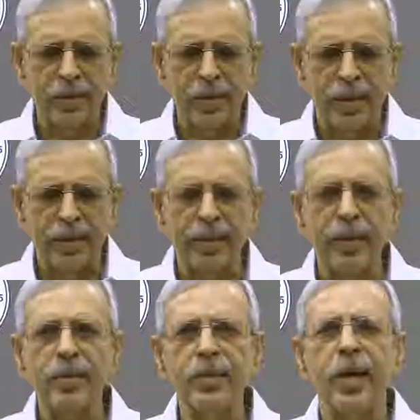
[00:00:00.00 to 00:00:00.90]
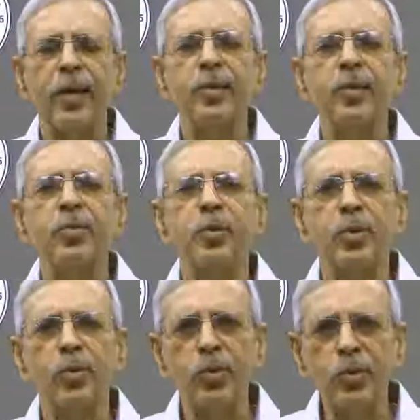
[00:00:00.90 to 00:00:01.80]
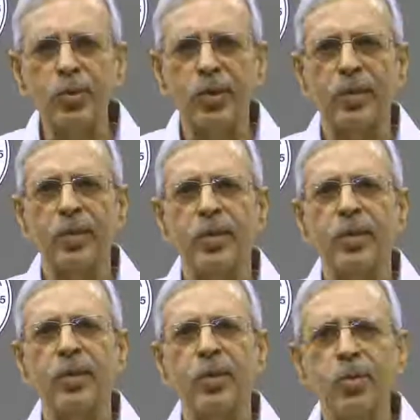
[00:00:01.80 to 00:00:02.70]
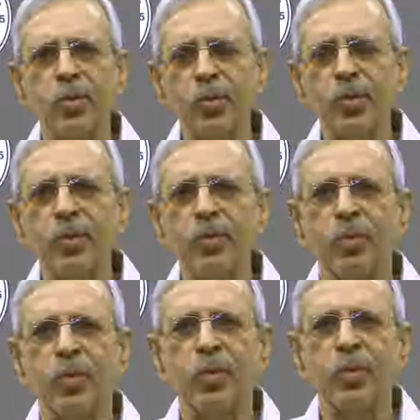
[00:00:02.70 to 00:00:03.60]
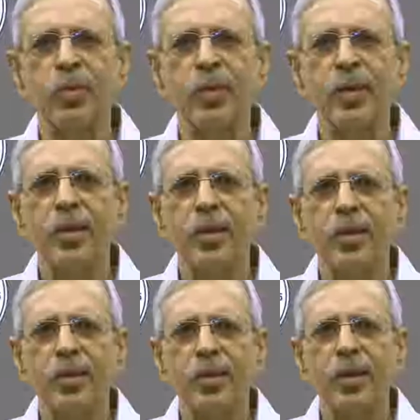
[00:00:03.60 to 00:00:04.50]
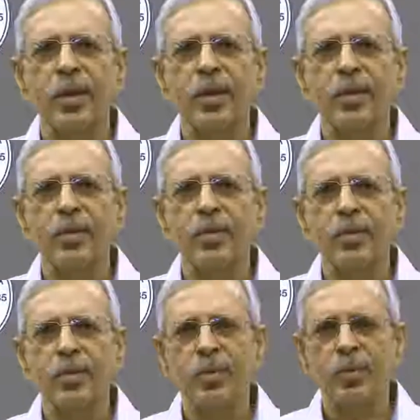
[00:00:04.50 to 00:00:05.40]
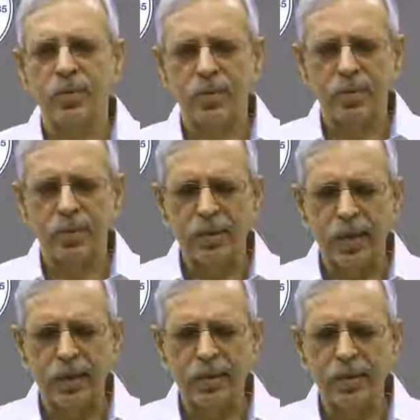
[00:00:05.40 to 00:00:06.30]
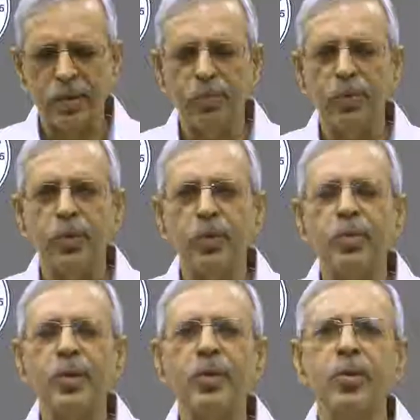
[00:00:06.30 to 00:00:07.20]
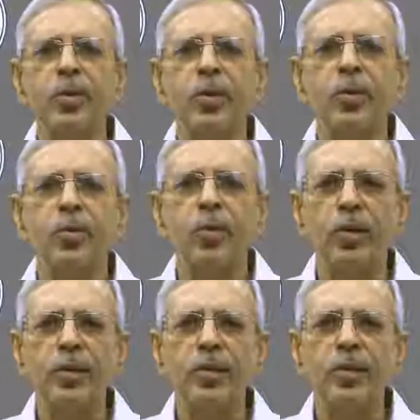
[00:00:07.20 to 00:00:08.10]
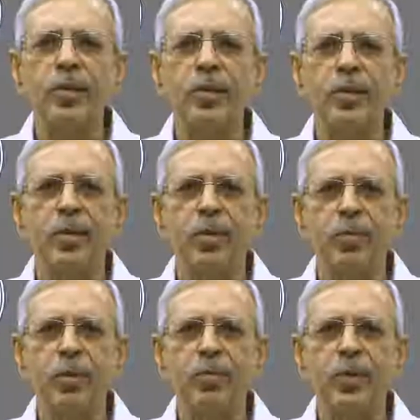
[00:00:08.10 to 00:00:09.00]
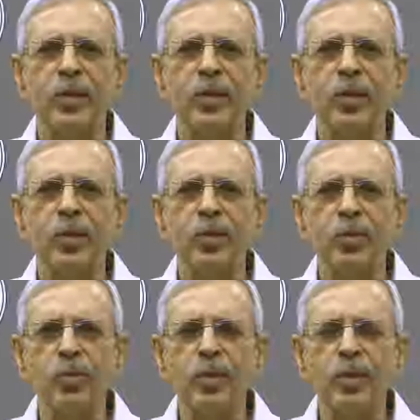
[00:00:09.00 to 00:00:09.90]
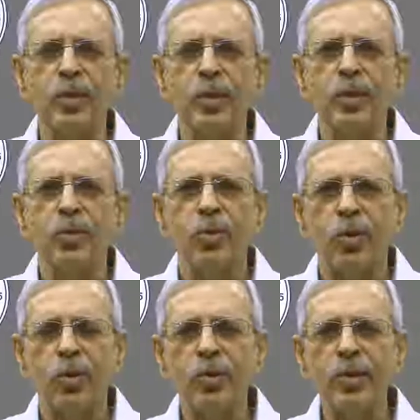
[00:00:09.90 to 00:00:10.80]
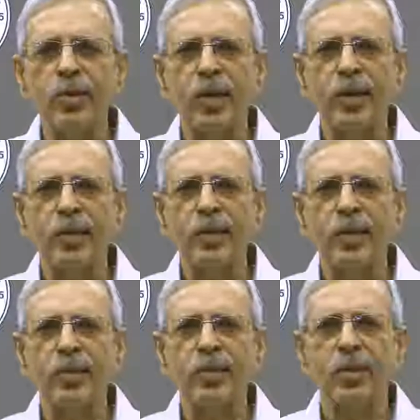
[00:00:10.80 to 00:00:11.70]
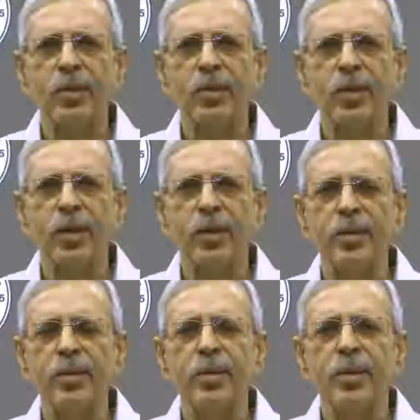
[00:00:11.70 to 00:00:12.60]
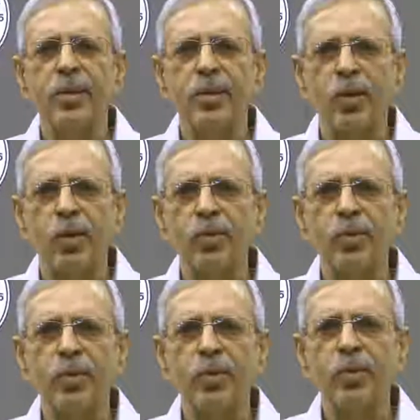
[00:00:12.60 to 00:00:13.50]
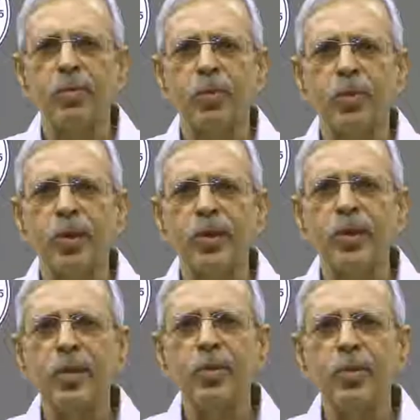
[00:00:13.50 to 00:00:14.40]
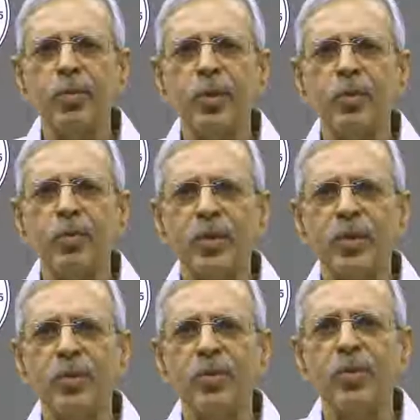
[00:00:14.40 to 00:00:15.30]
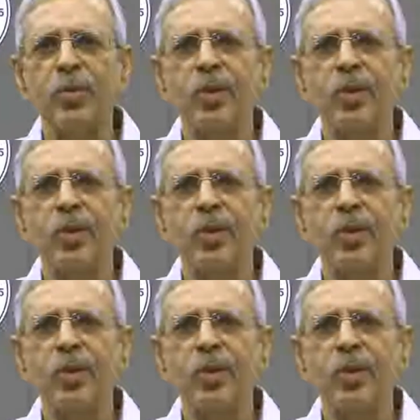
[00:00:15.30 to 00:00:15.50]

and then the idea of inclusion, the inclusive growth, and the idea of human quality development, the HQD. So all these ideas are now providing new perspectives